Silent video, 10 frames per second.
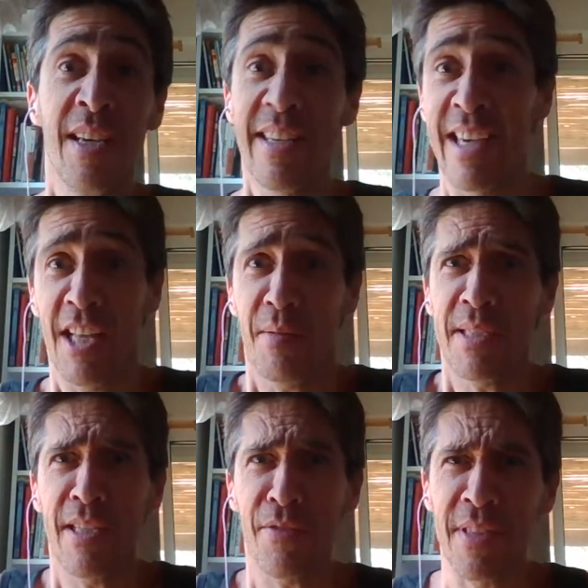kill
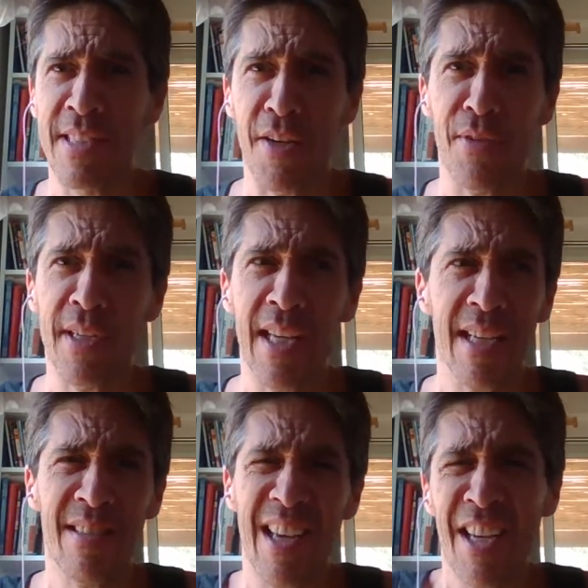myself and stuff like
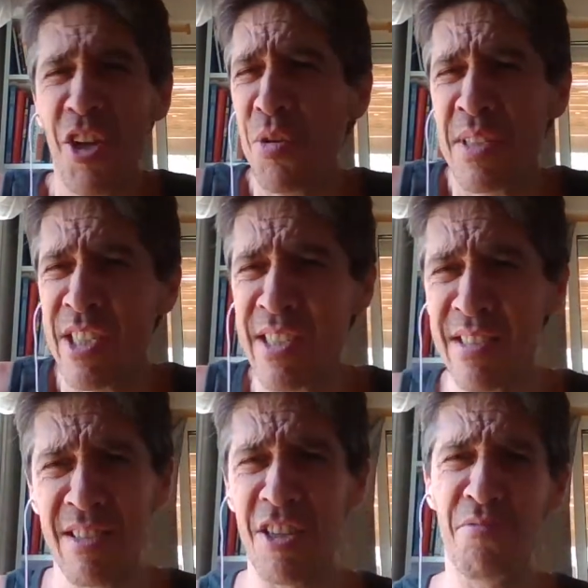that, I know it's
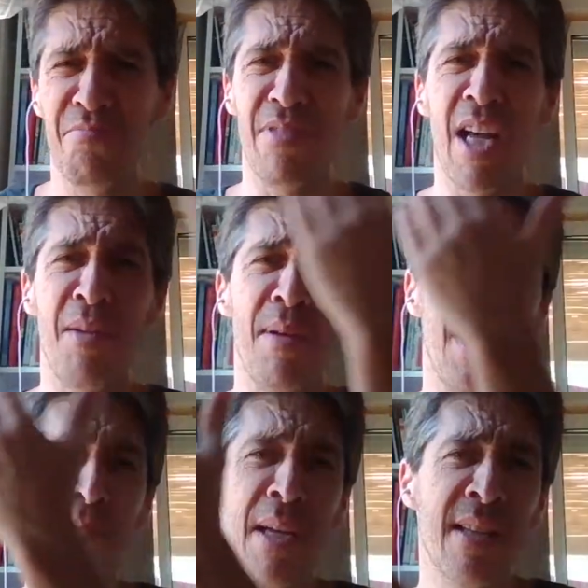just blah
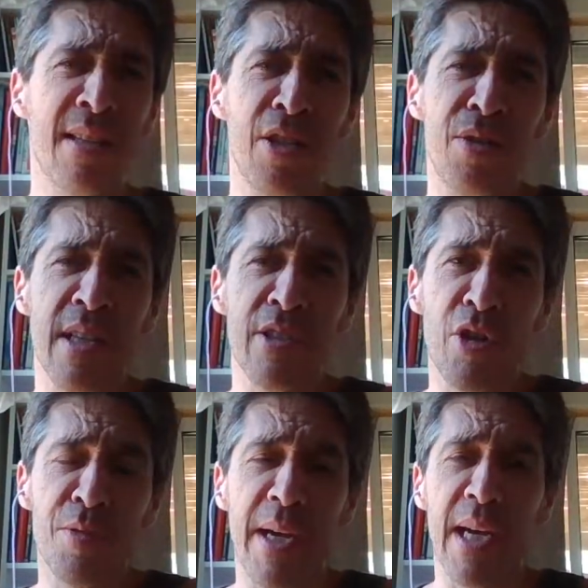blah blah story that
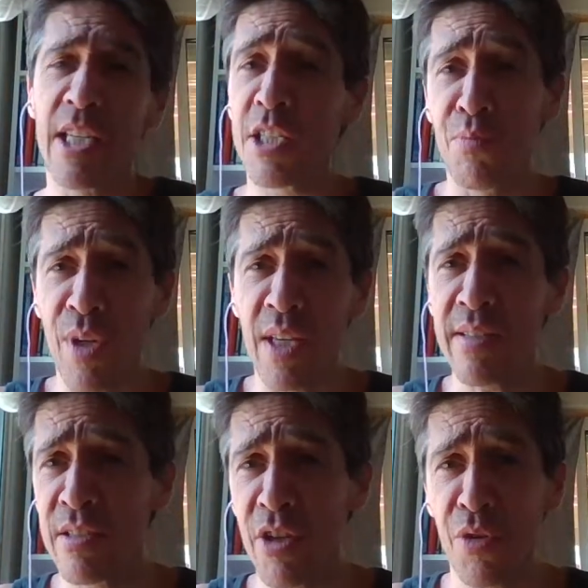goes by. I just
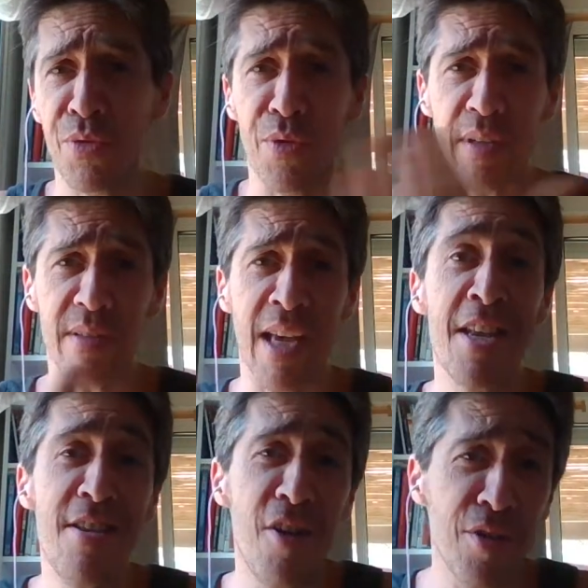breathe and go through it. I
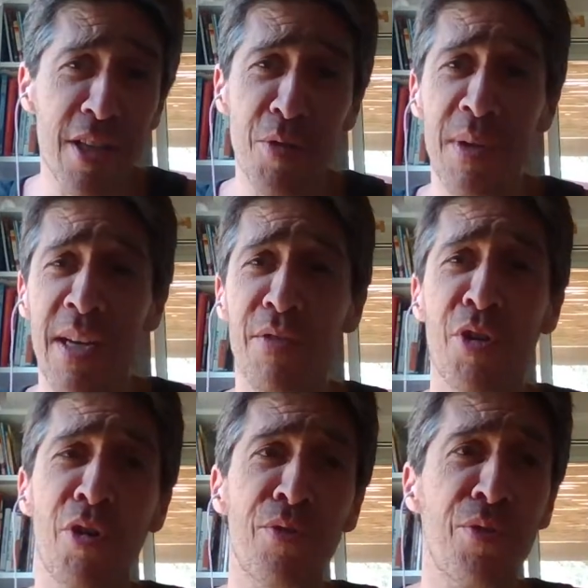know that I will never
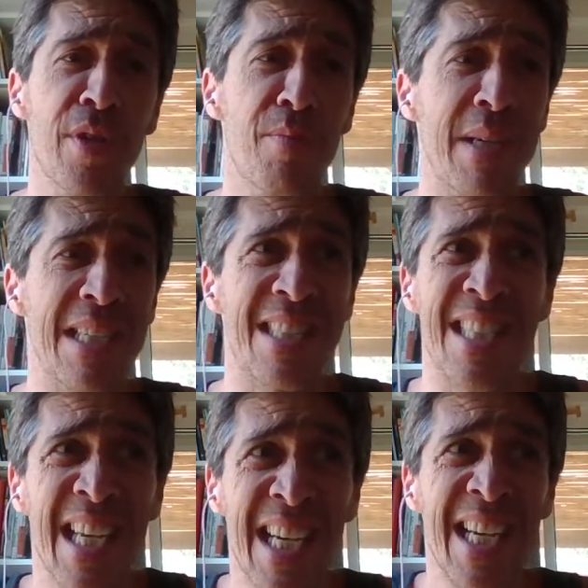go through it
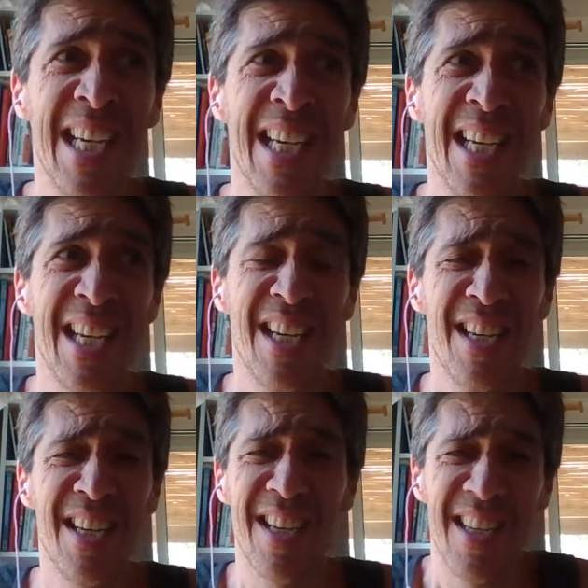because
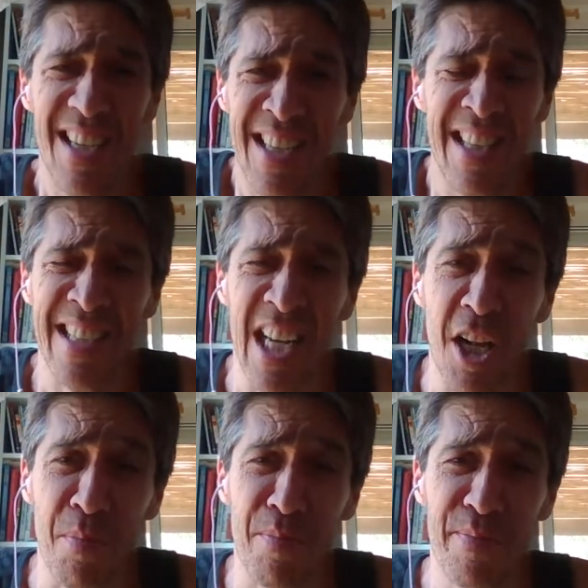it doesn't
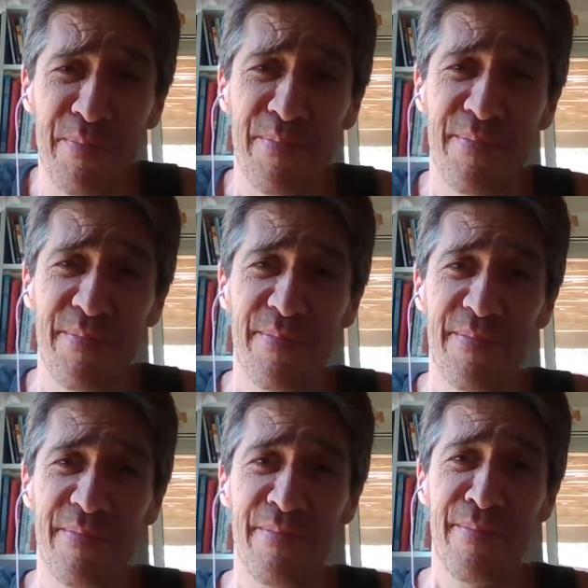help.
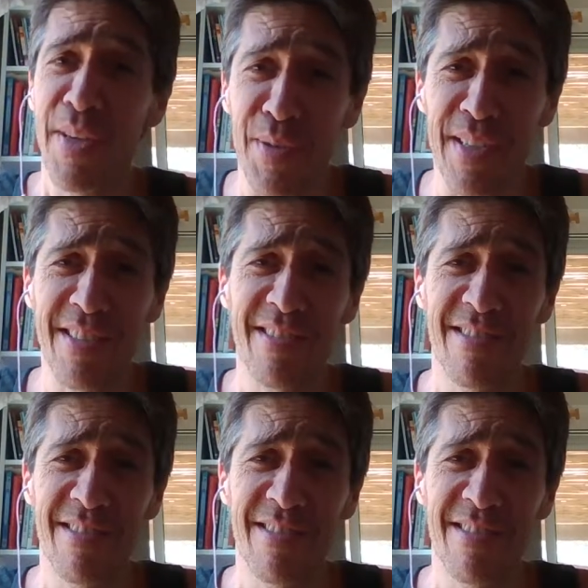Period.